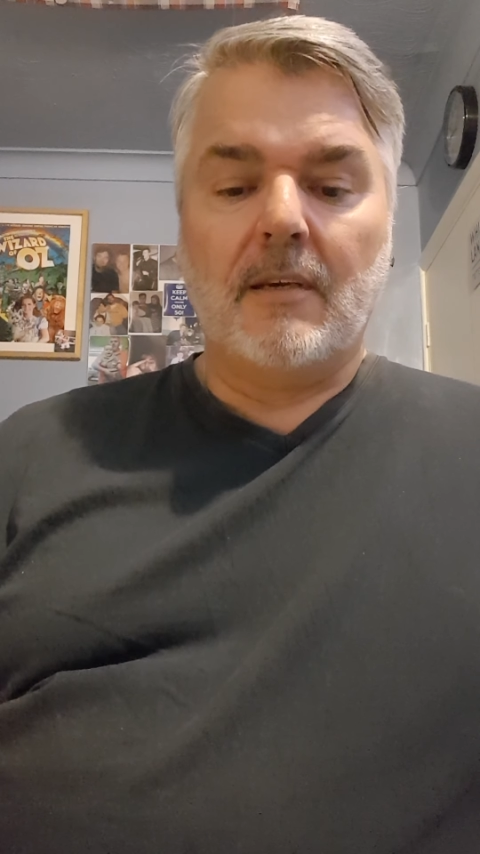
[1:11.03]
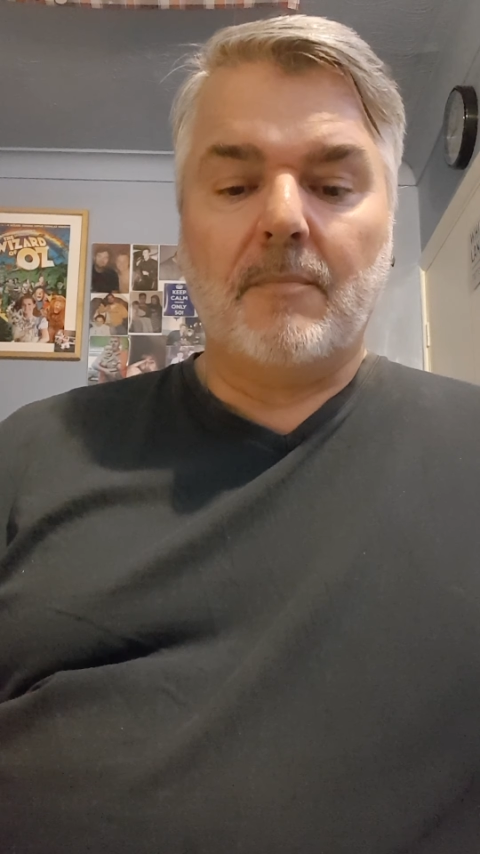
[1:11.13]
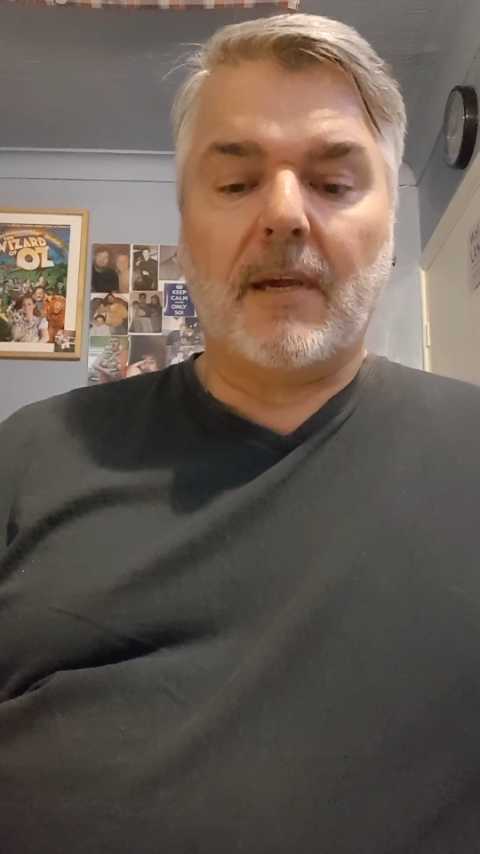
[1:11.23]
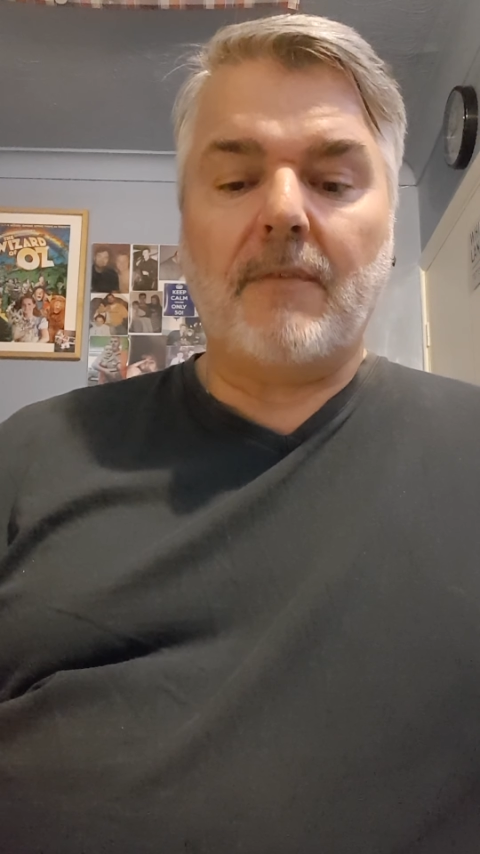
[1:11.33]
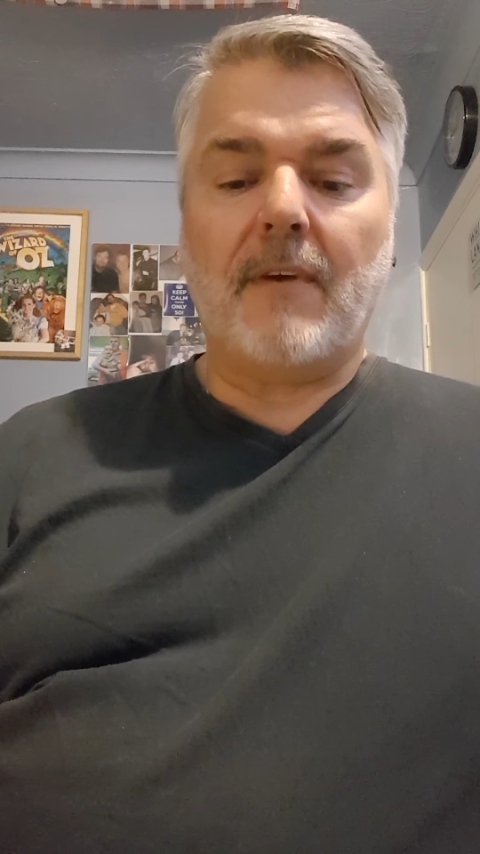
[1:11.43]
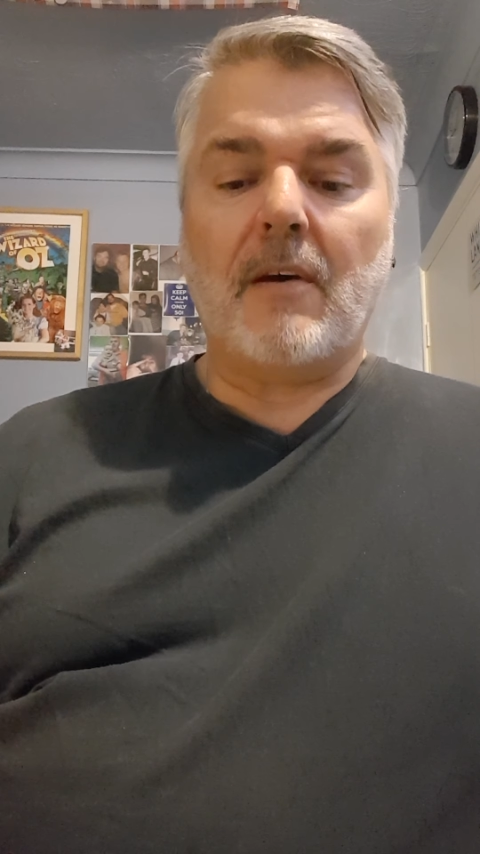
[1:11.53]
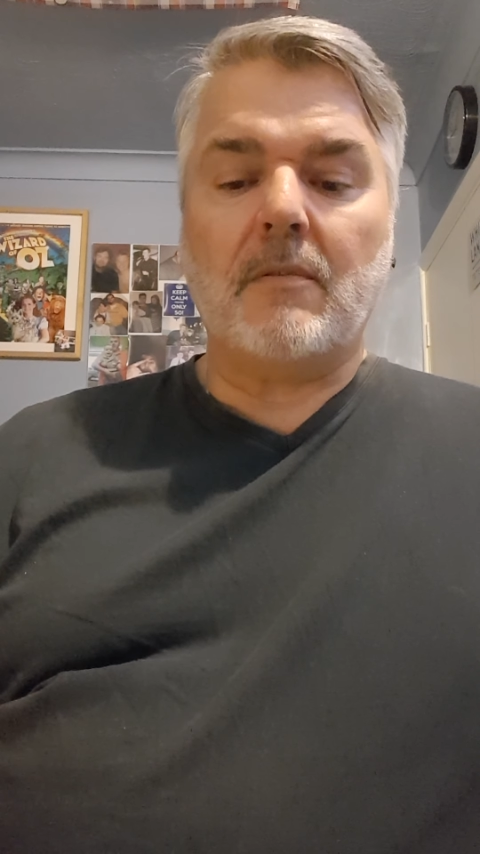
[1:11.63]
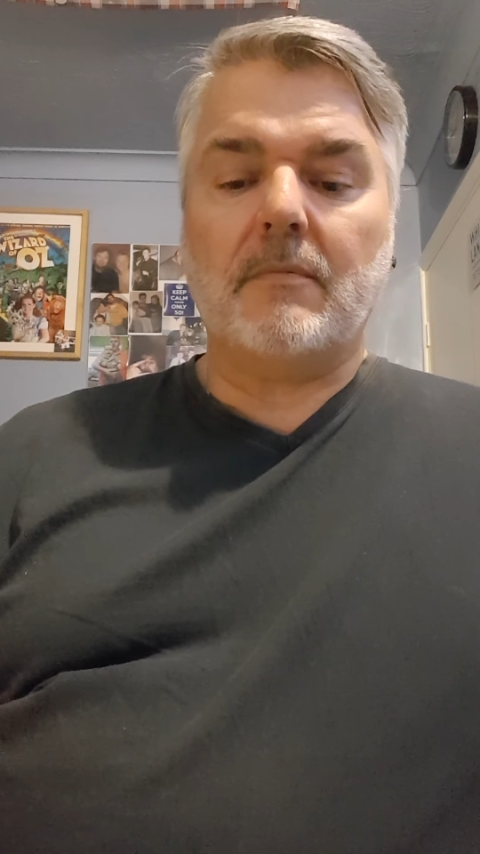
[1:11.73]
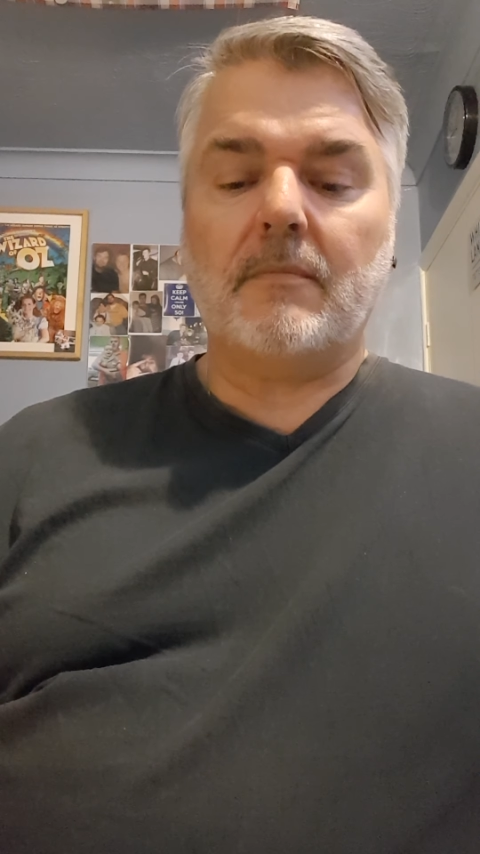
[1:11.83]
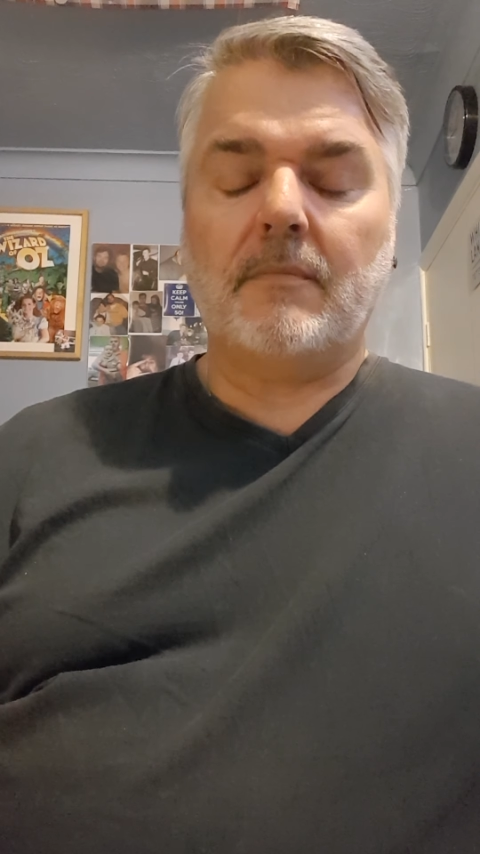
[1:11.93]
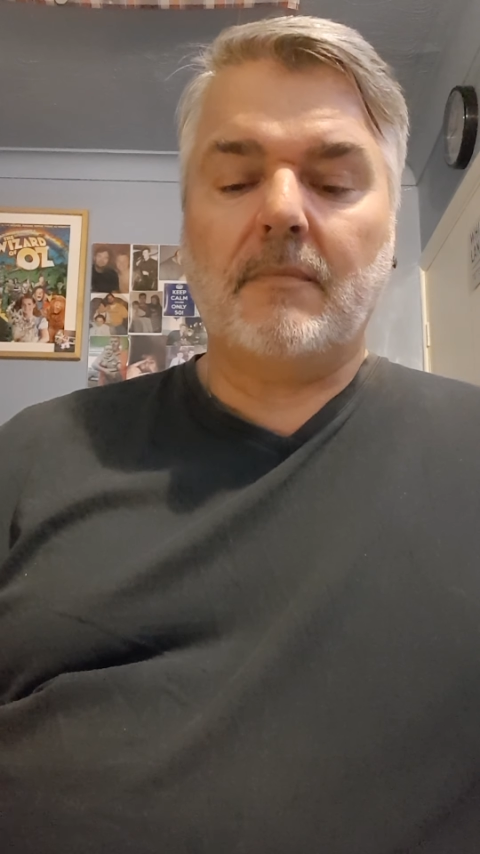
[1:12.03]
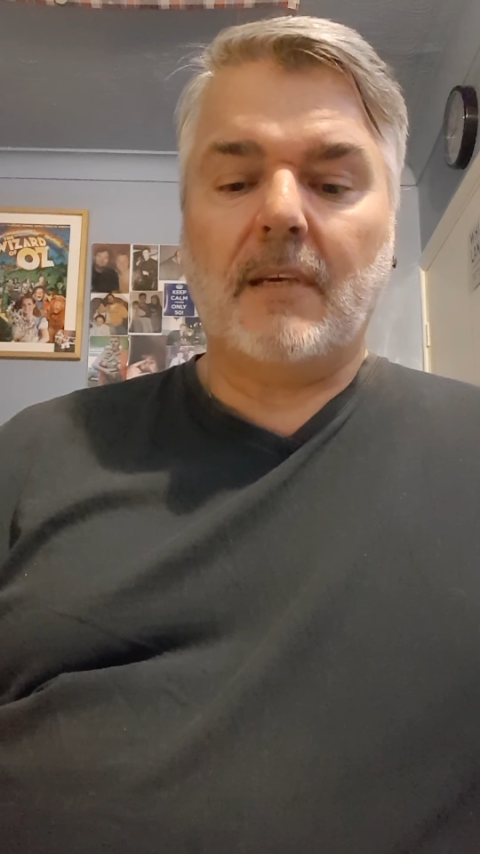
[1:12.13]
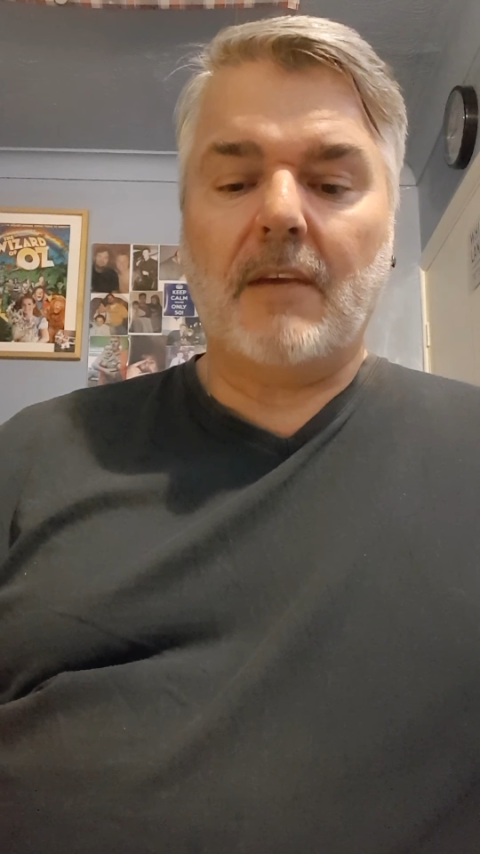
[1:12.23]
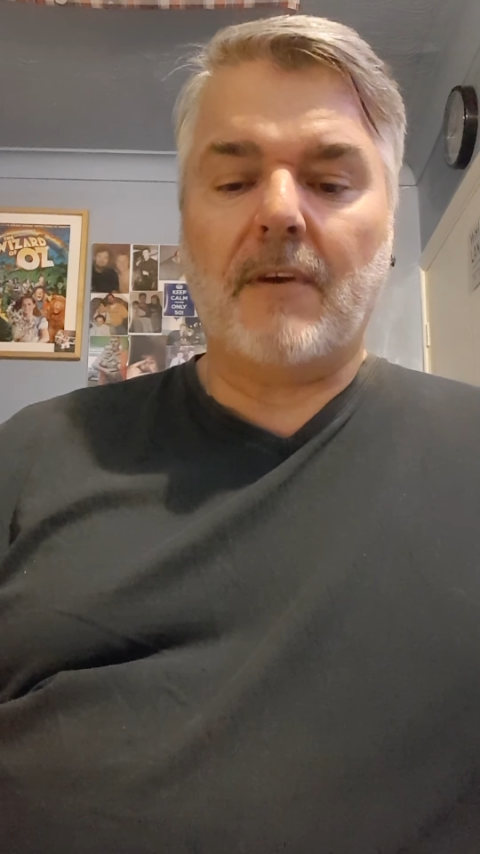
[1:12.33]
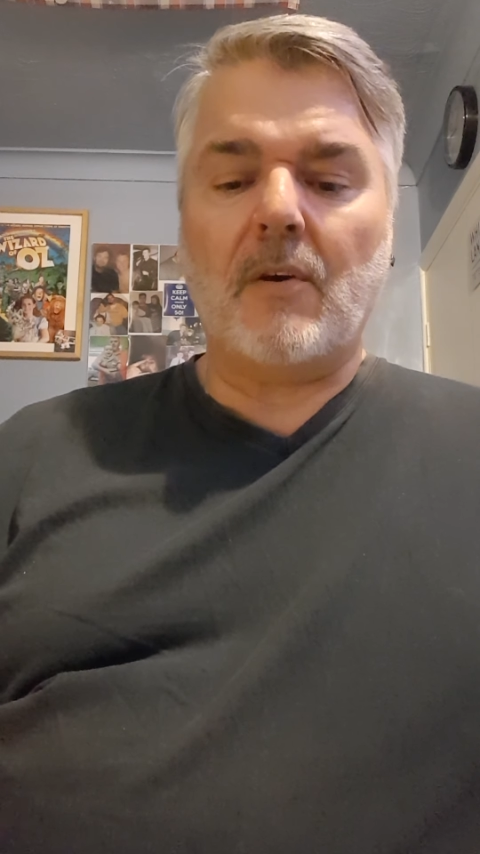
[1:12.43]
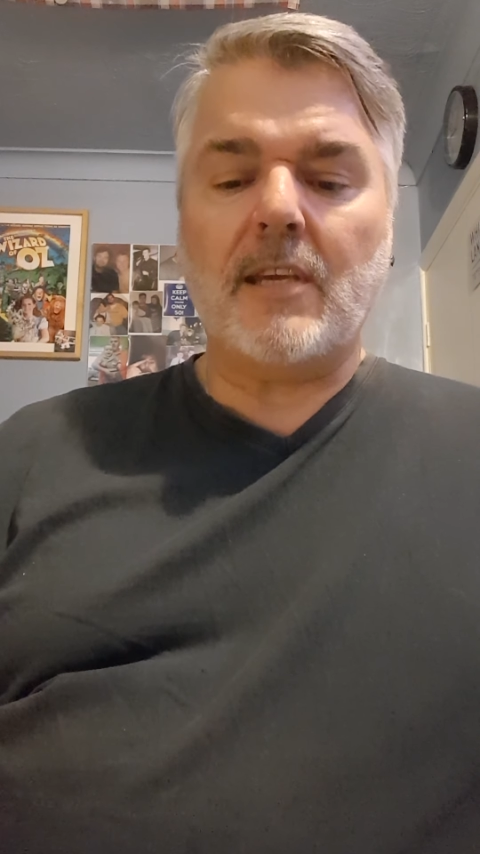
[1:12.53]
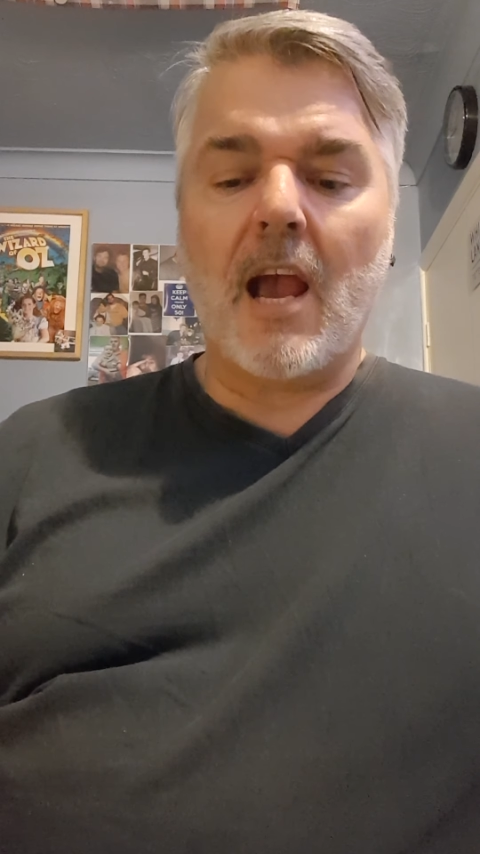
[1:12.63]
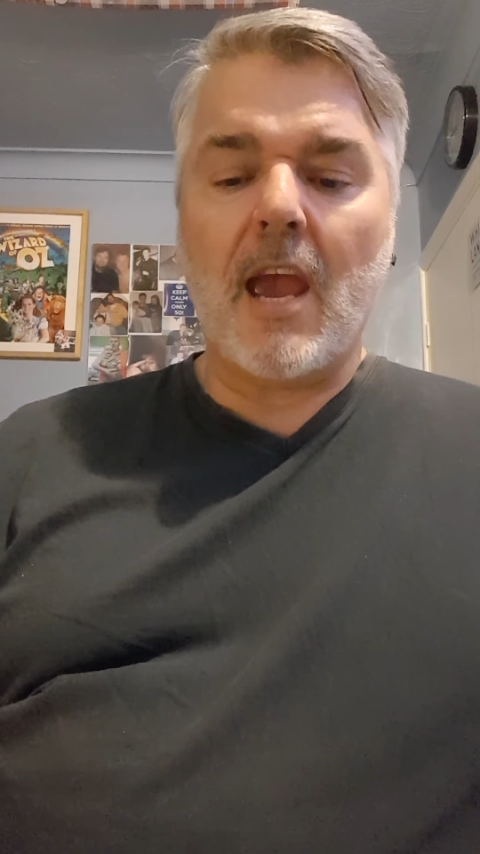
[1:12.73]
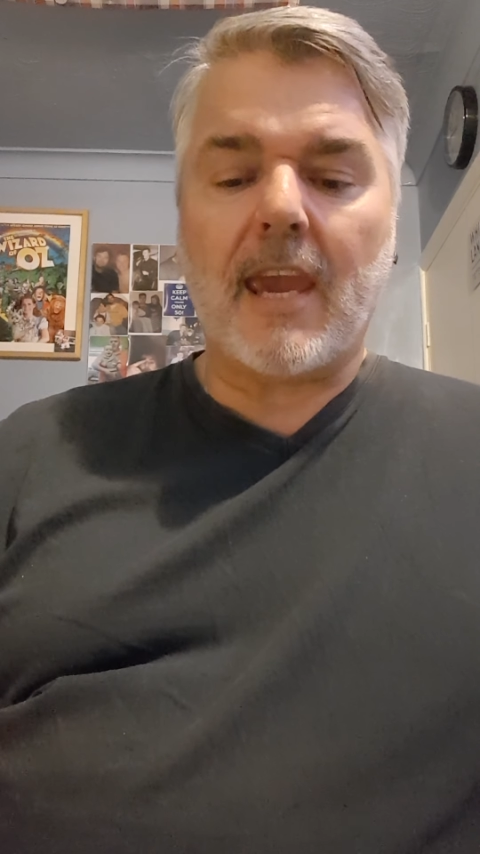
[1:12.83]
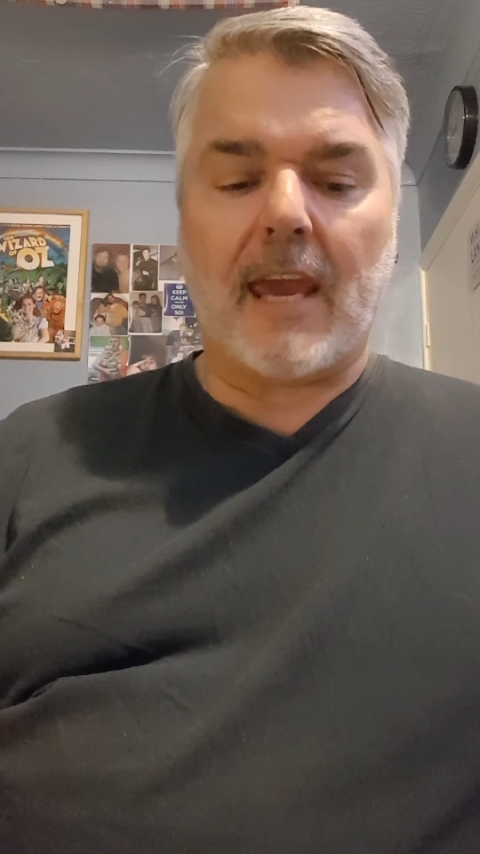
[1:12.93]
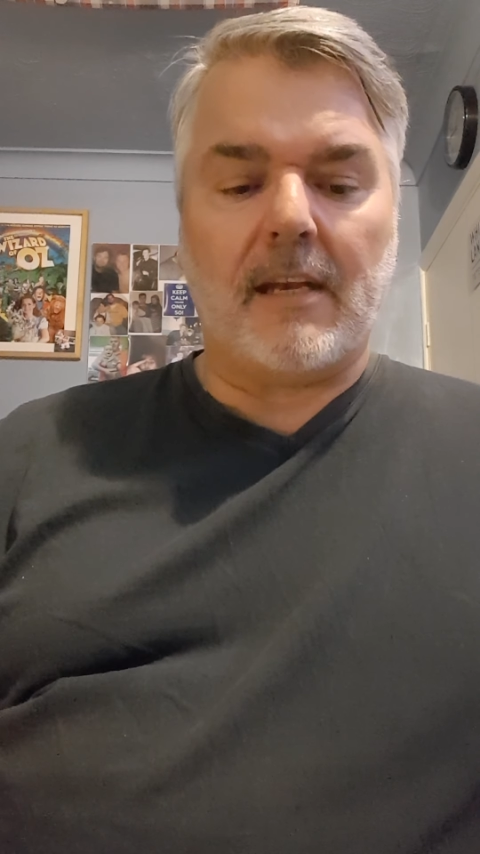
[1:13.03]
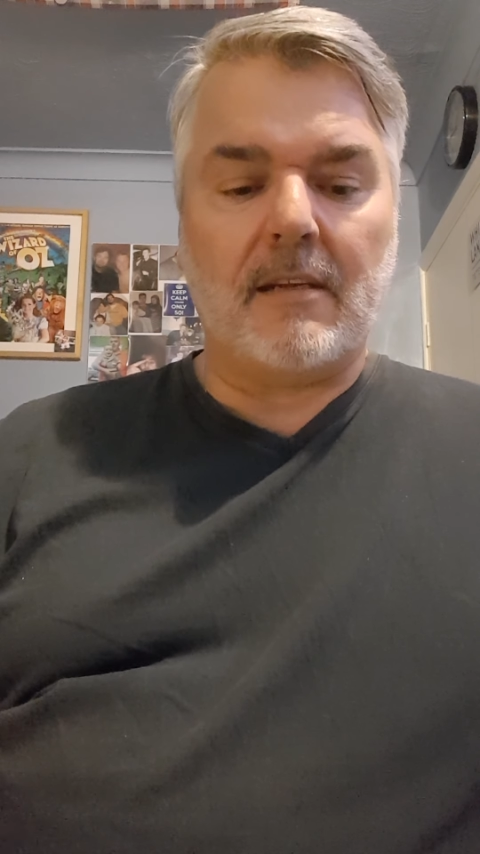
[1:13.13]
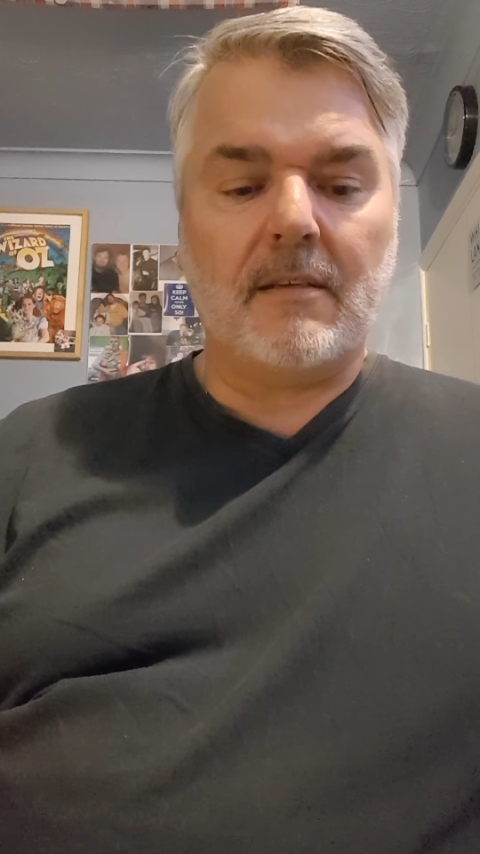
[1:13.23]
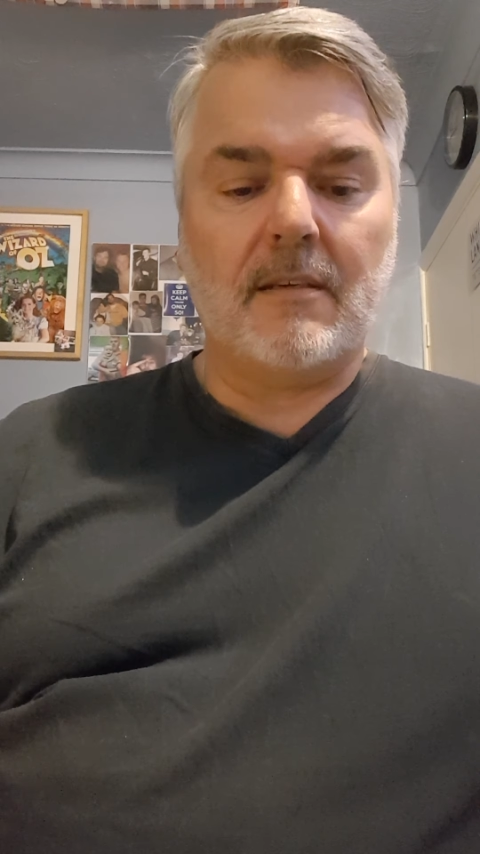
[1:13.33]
But he felt young again.